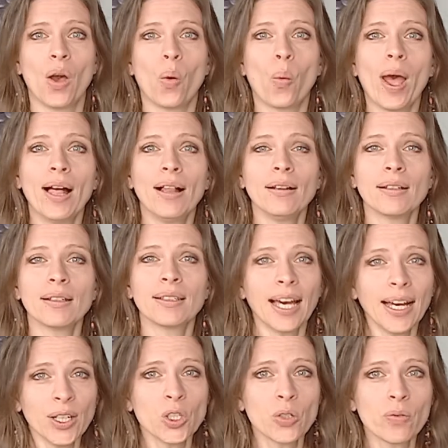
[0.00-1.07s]
Well,
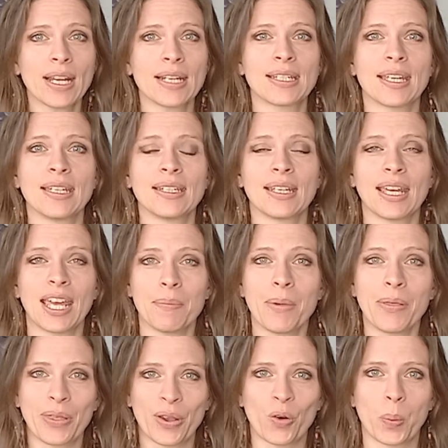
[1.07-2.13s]
gut-directed
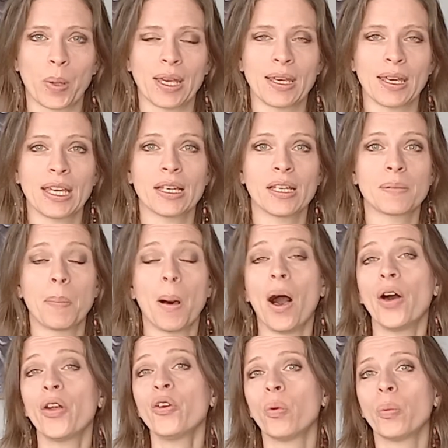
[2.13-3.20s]
hypnotherapy is
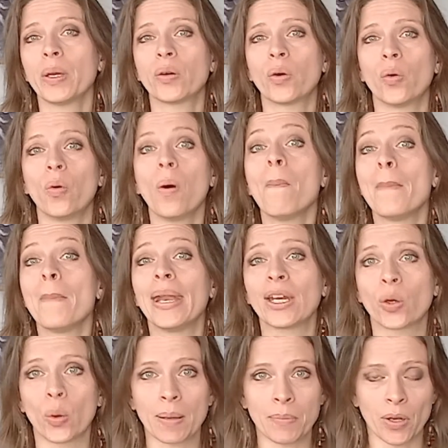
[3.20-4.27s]
part of what we call
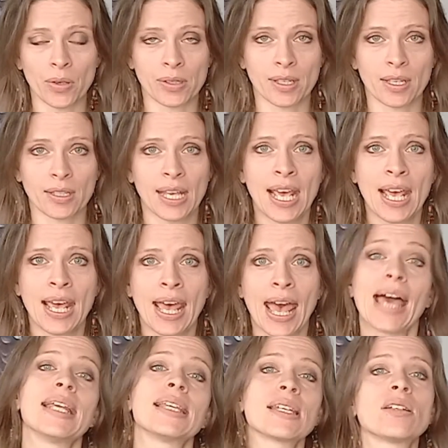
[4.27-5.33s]
medical hypnosis
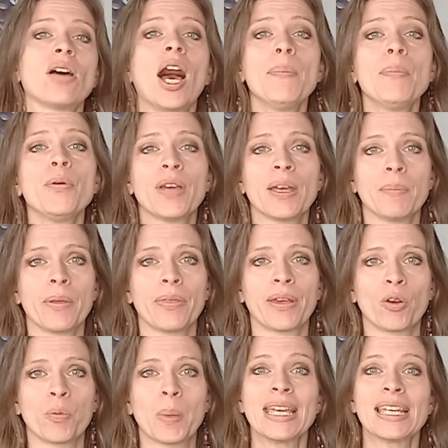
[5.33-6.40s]
and is a type of
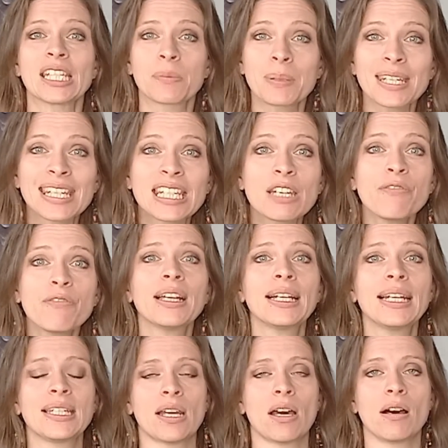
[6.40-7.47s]
hypnotherapy
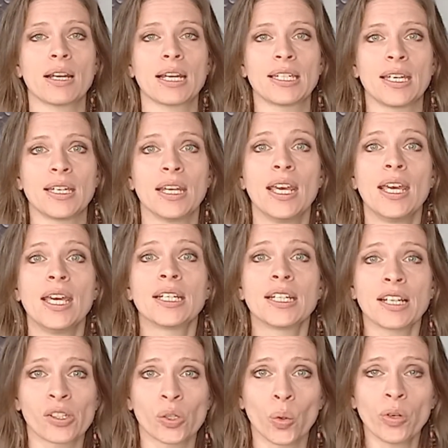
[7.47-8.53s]
specifically targeted to
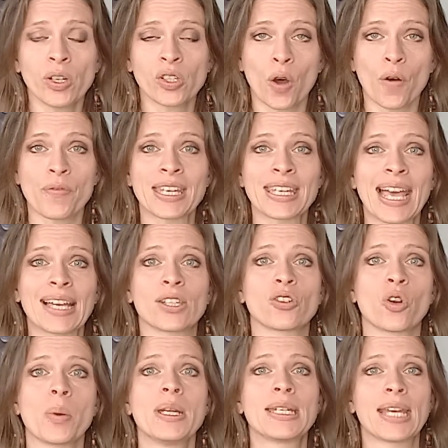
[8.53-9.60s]
disorders of the
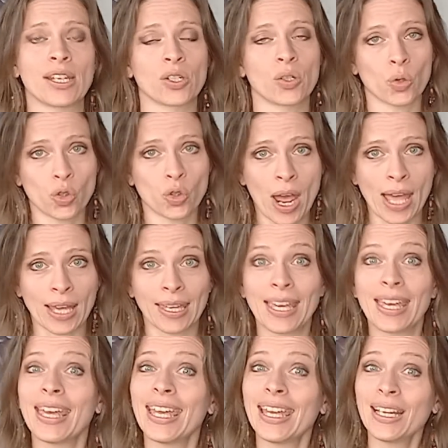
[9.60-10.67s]
gastrointestinal tract,
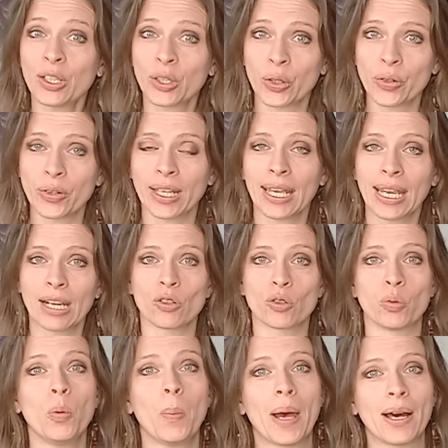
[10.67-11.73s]
including
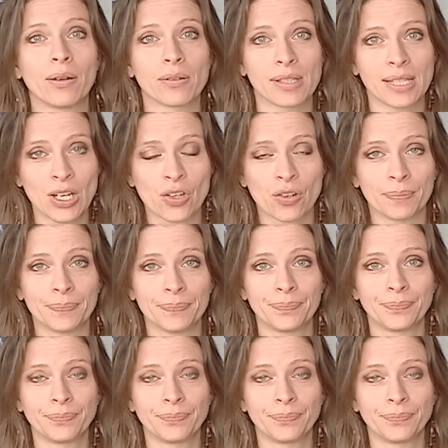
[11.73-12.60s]
irritable bowel syndrome.